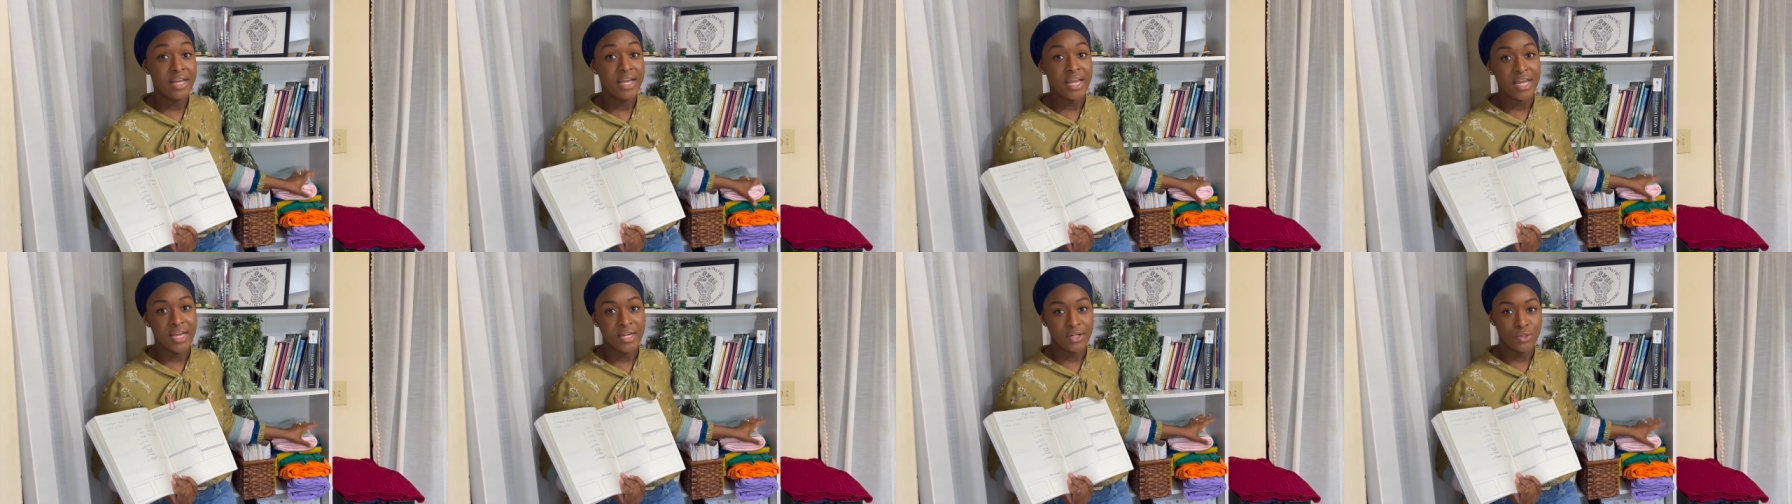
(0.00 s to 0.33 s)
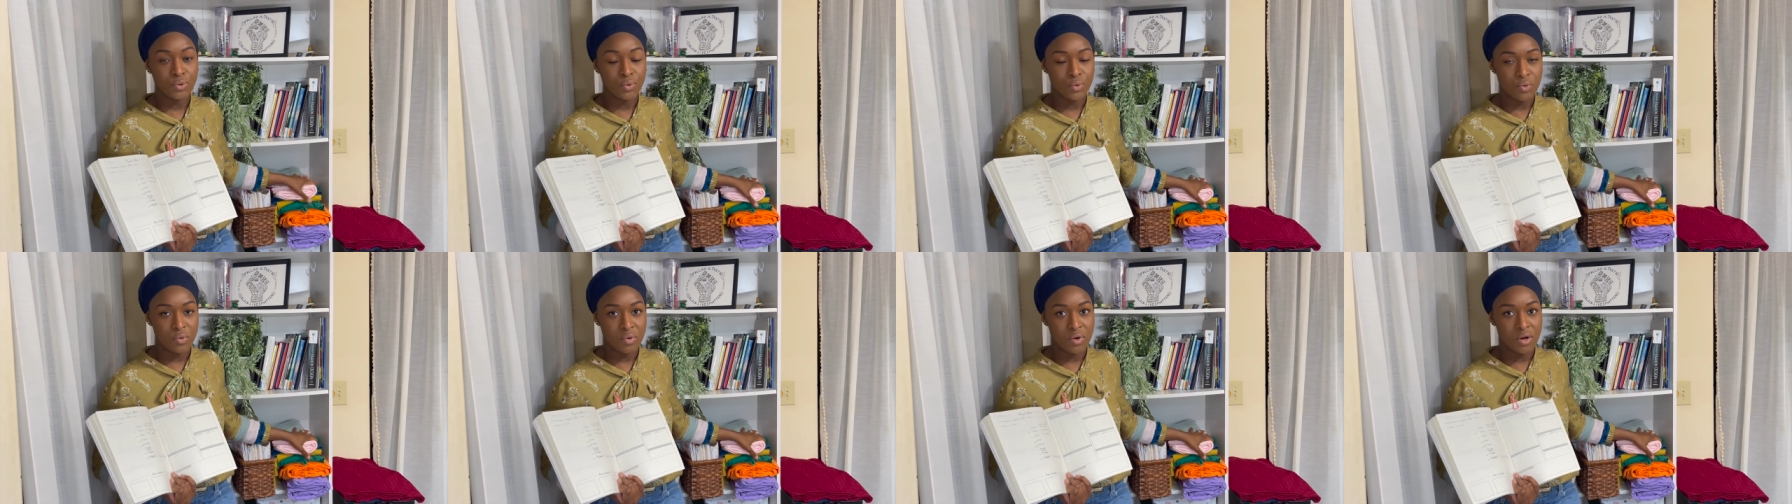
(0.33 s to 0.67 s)
and
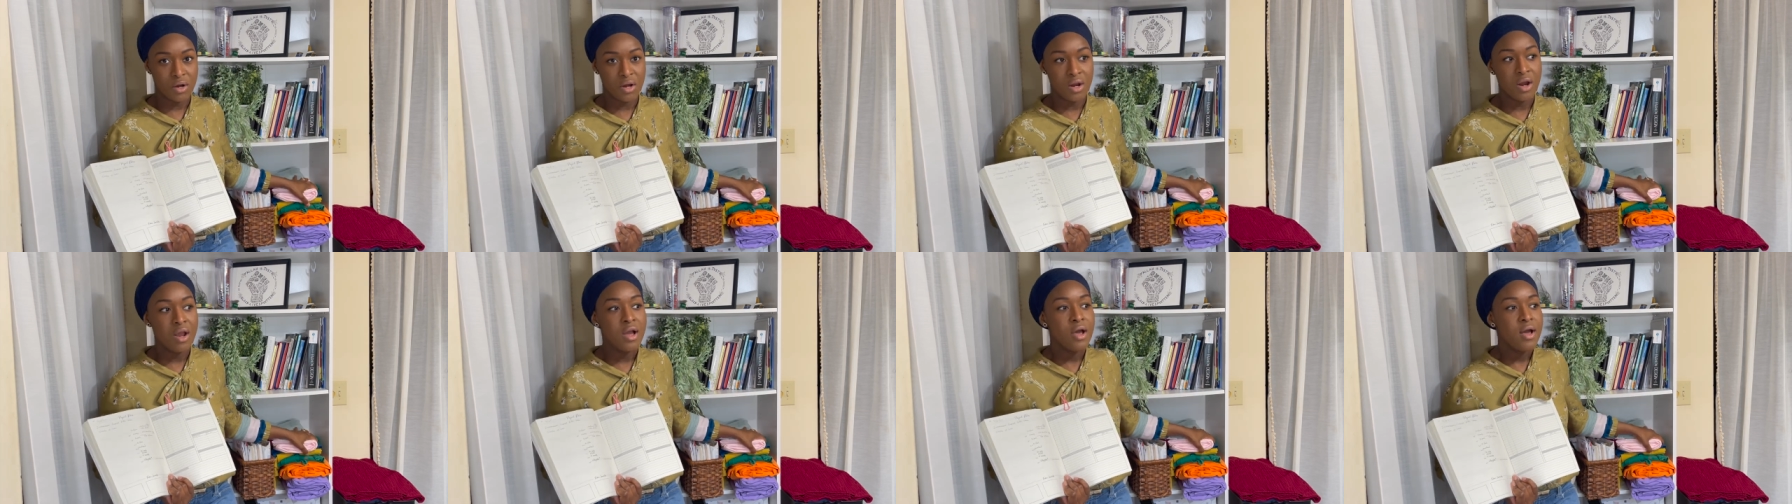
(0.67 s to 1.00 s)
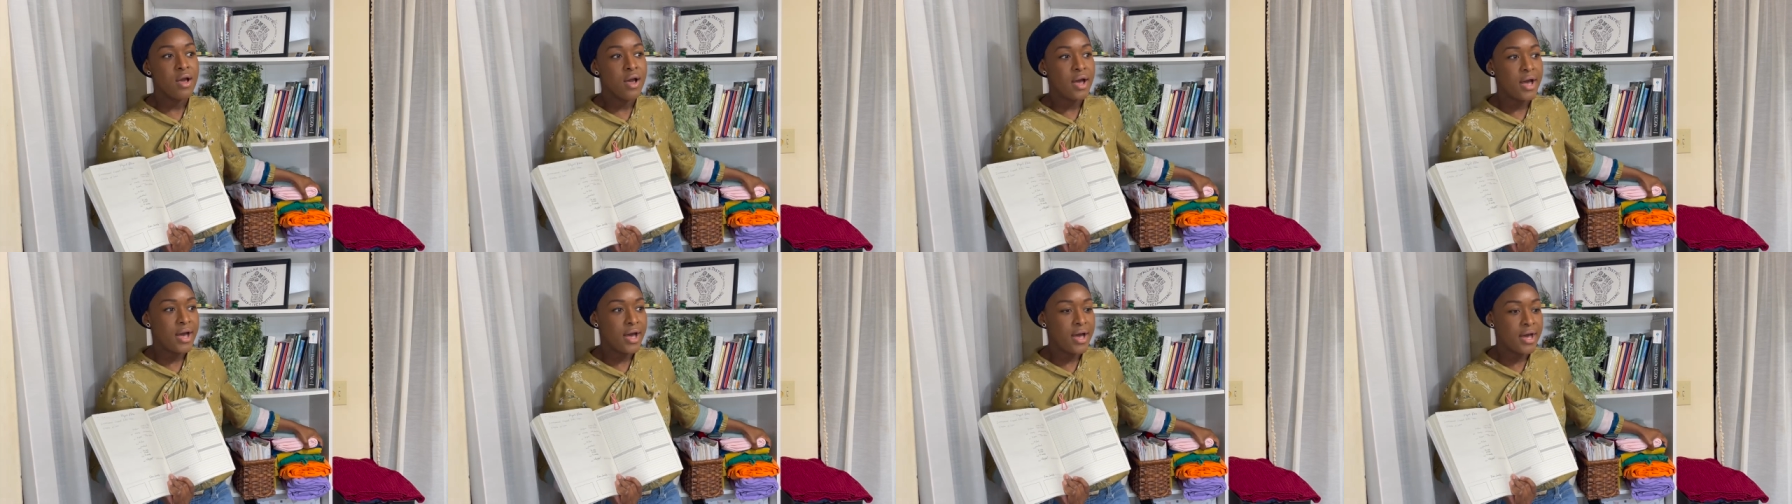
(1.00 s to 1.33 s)
or
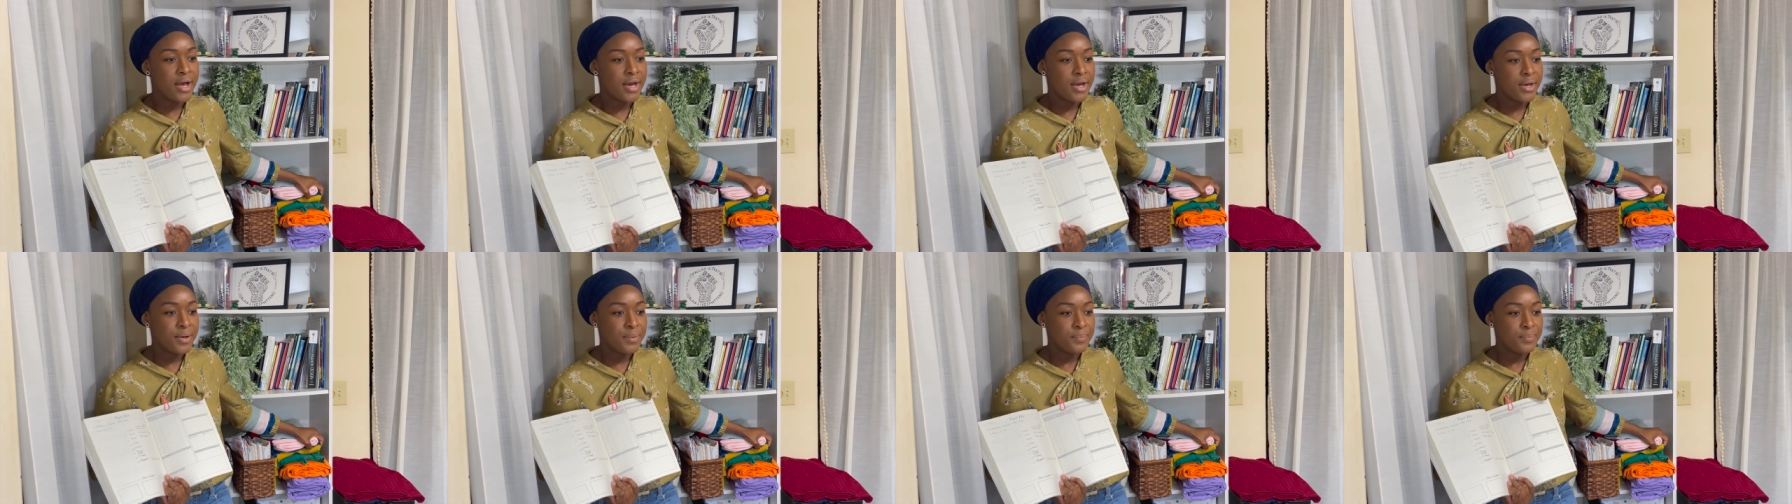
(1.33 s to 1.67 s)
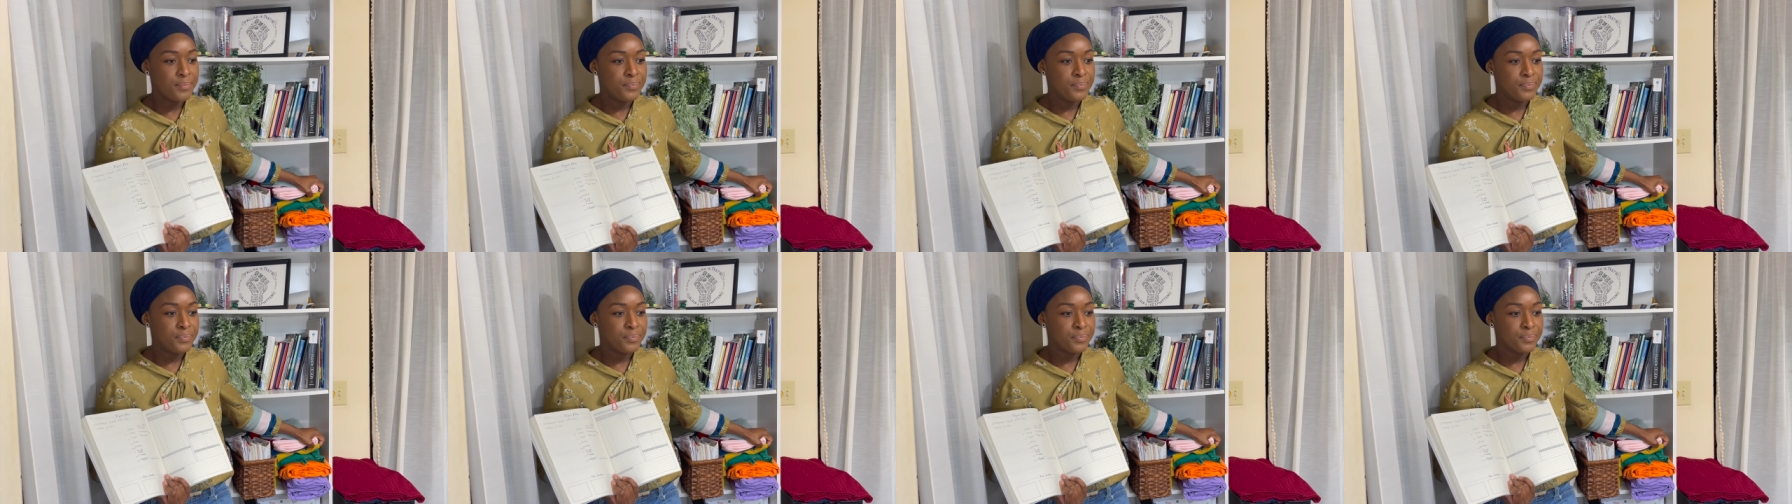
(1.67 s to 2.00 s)

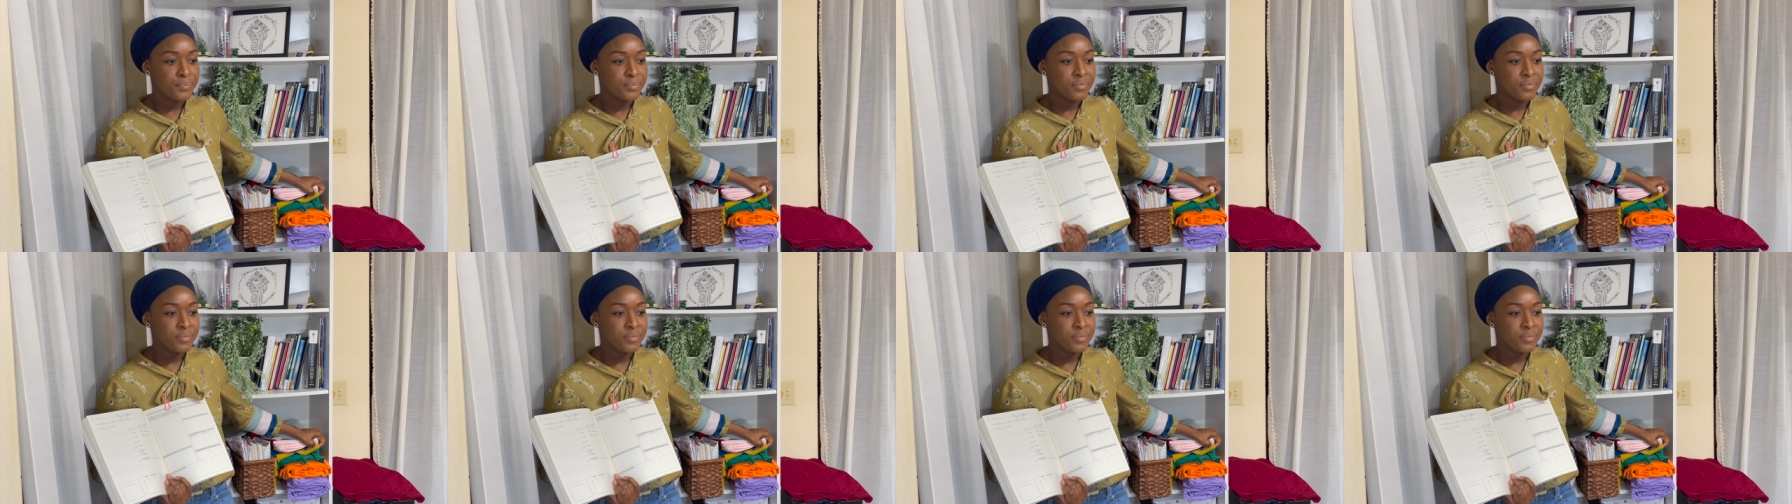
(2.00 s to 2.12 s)
um,